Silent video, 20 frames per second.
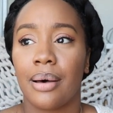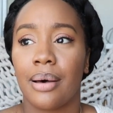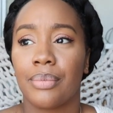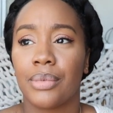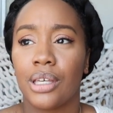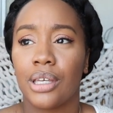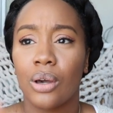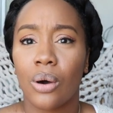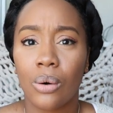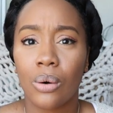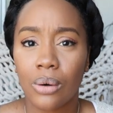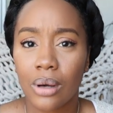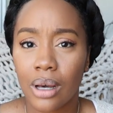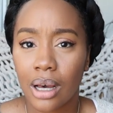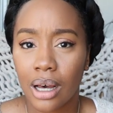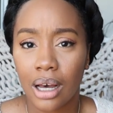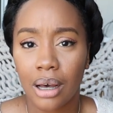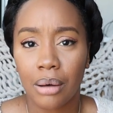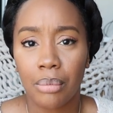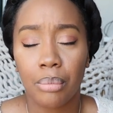
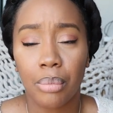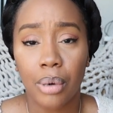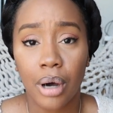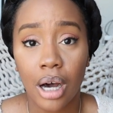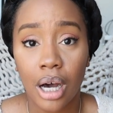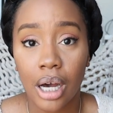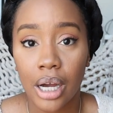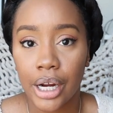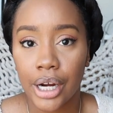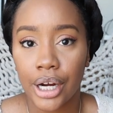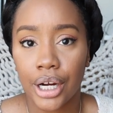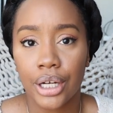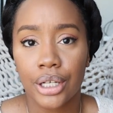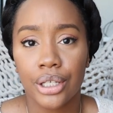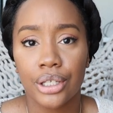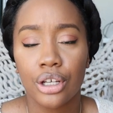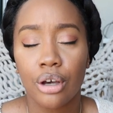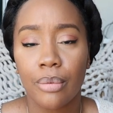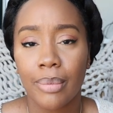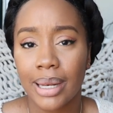yoga, bar,
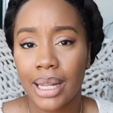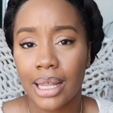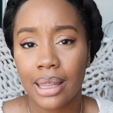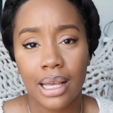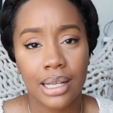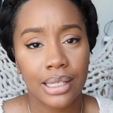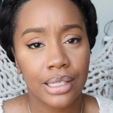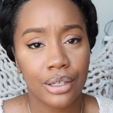so many things